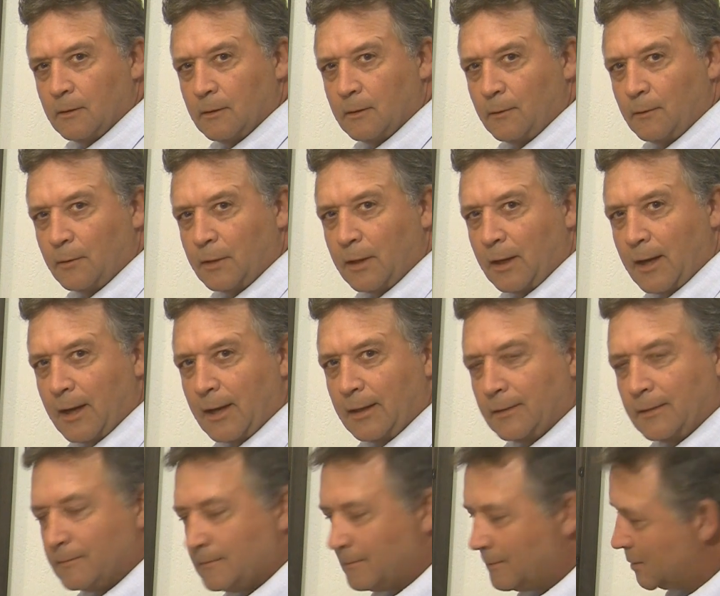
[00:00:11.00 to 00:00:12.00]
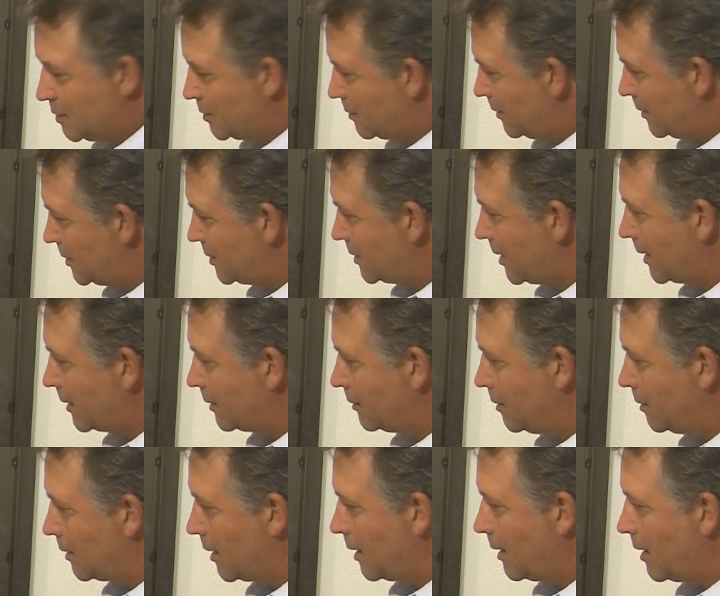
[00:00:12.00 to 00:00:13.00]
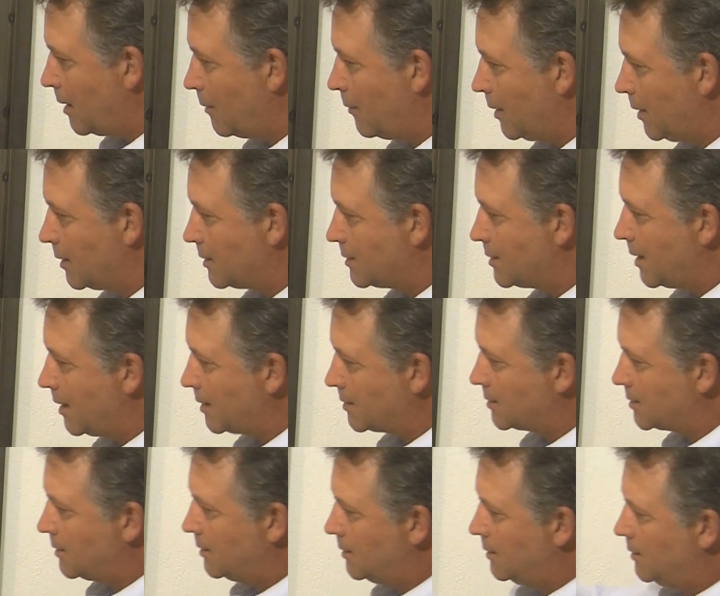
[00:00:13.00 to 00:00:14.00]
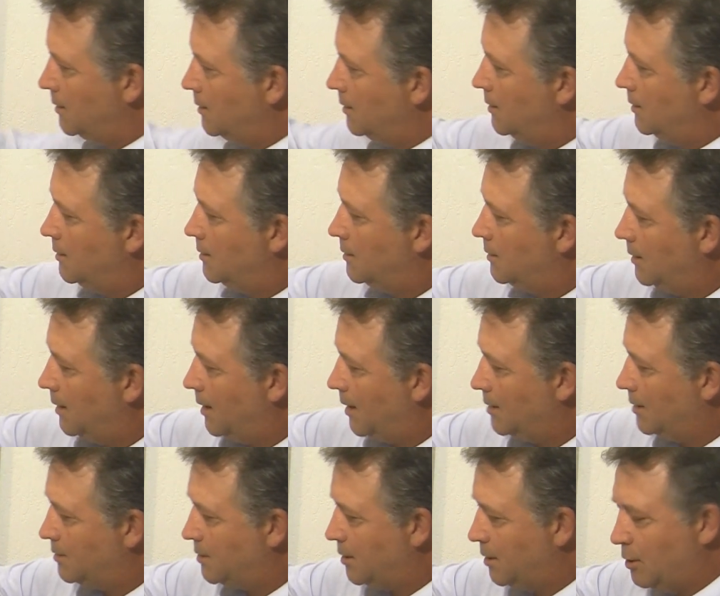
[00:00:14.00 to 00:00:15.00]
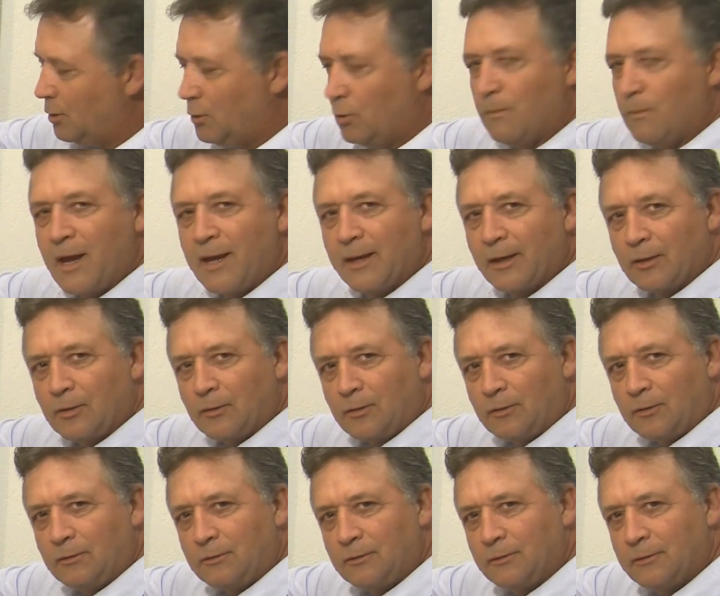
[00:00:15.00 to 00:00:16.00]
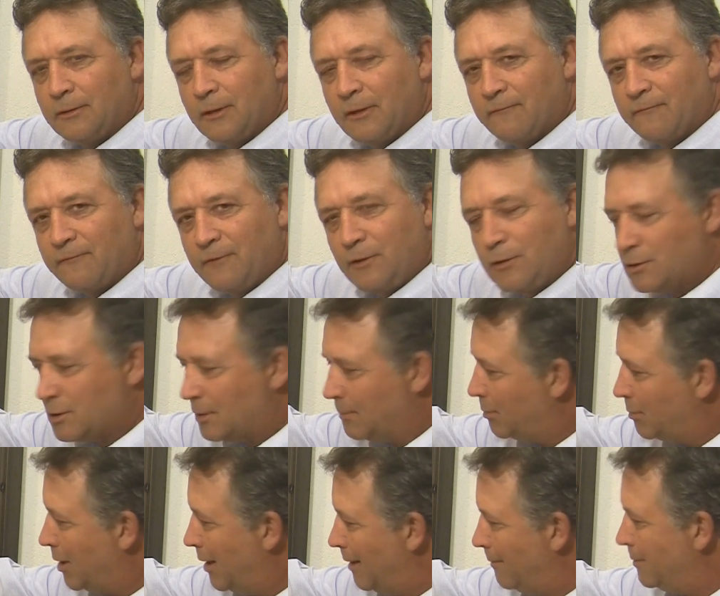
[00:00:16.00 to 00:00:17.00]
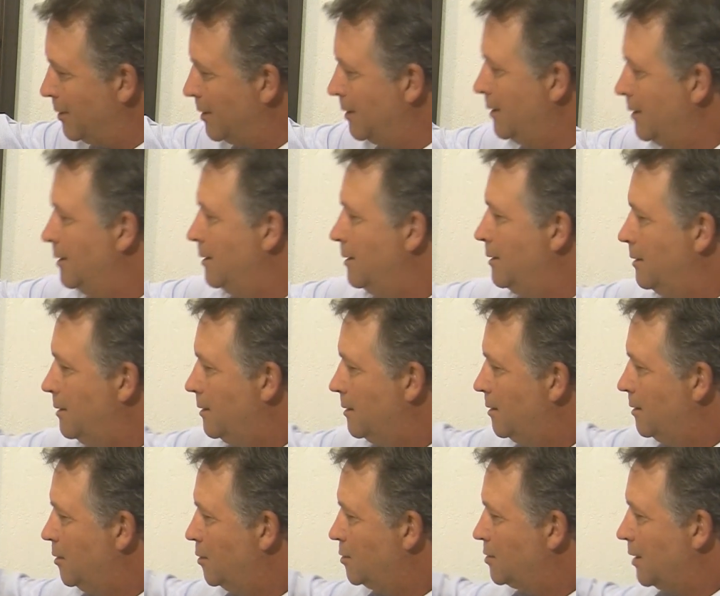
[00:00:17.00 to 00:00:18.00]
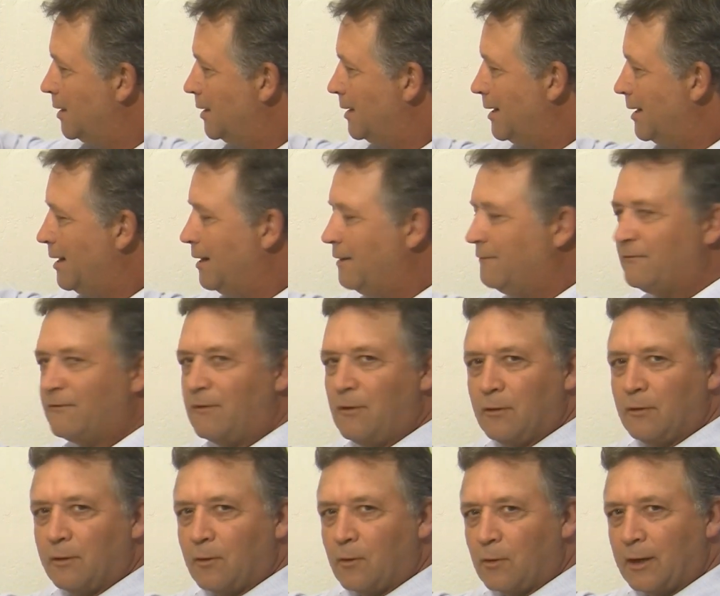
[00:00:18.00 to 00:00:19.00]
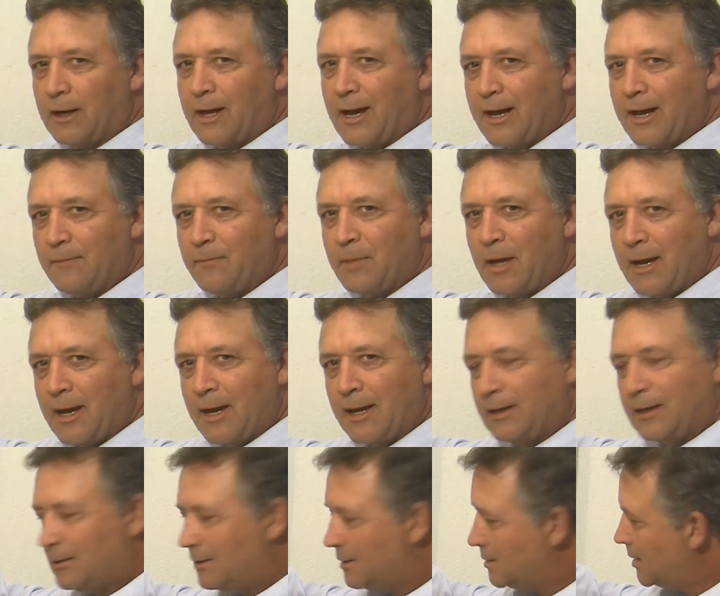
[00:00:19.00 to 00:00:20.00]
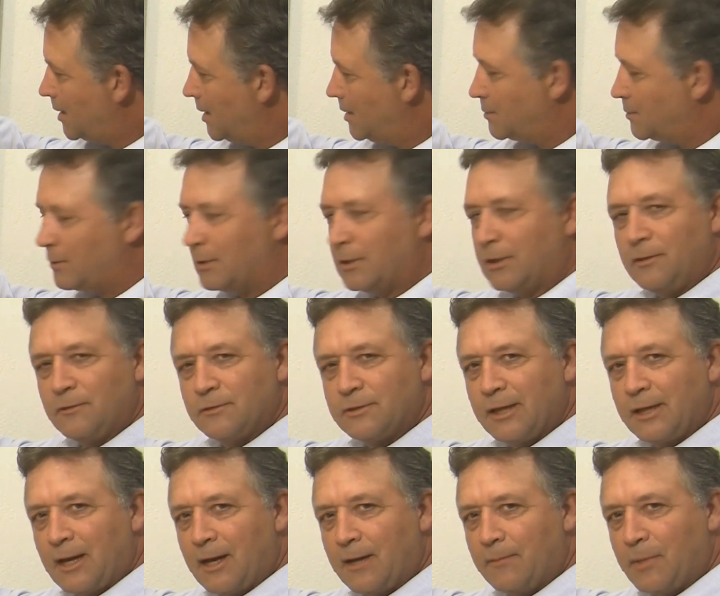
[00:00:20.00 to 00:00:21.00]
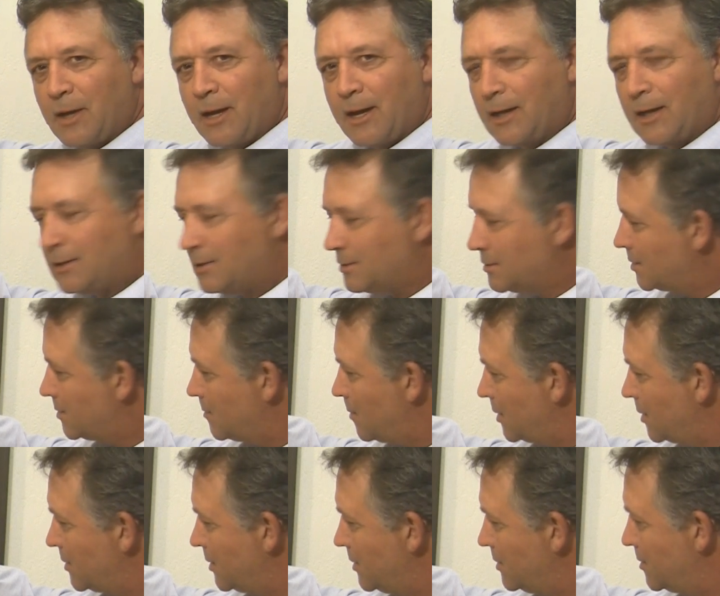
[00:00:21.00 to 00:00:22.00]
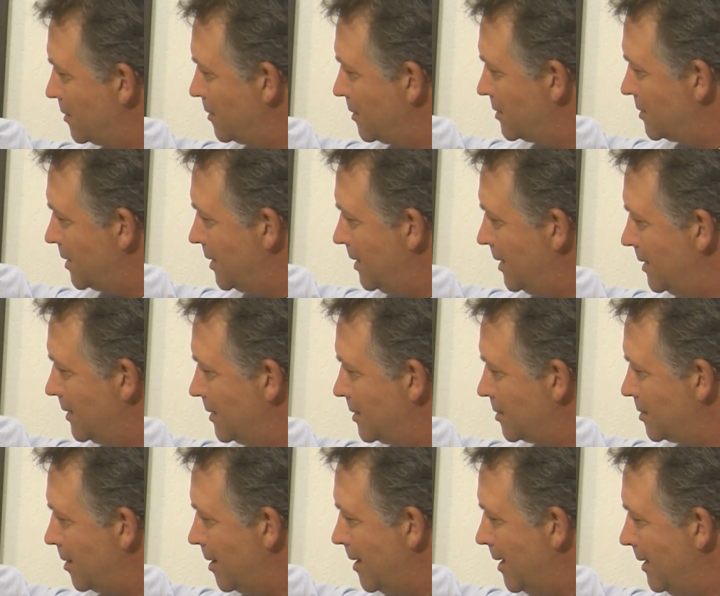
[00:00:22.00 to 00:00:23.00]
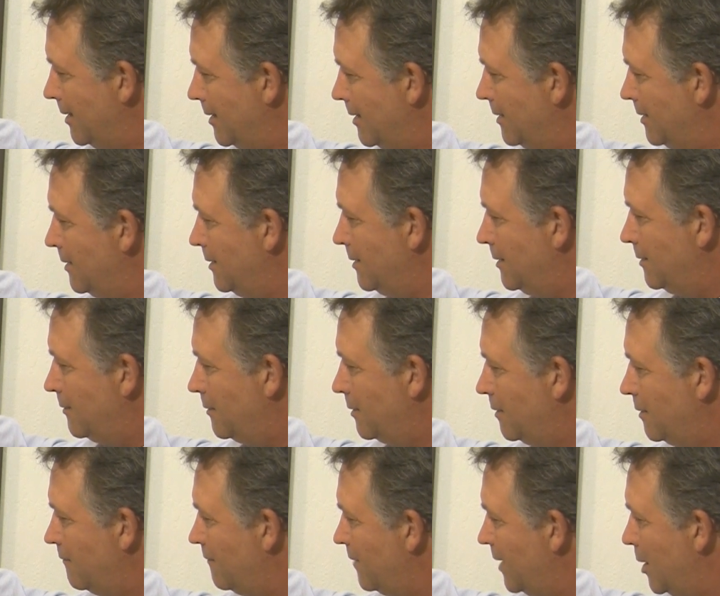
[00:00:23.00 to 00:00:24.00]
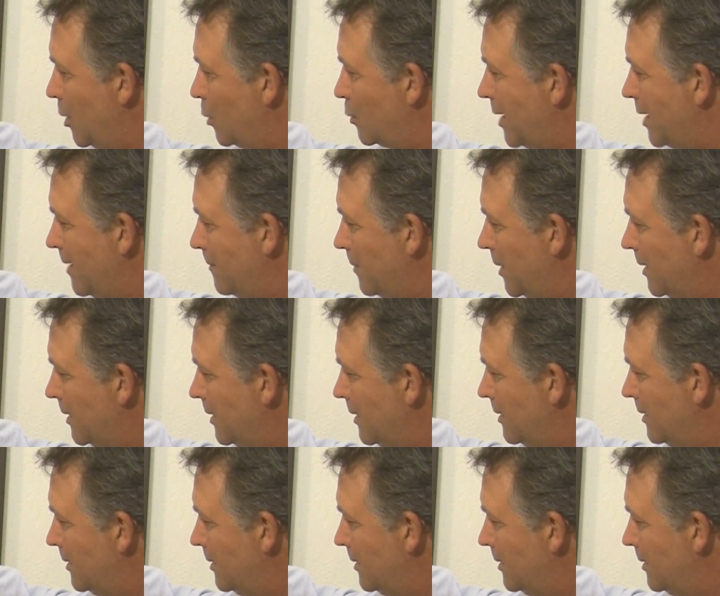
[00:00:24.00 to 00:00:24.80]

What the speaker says: Okay, so let's take a look at how we can test the ICU medical infusion pump using an iPhone or an iPad. In this case, we're going to use the iPad because it's much easier to see on the screen when you're videotaping.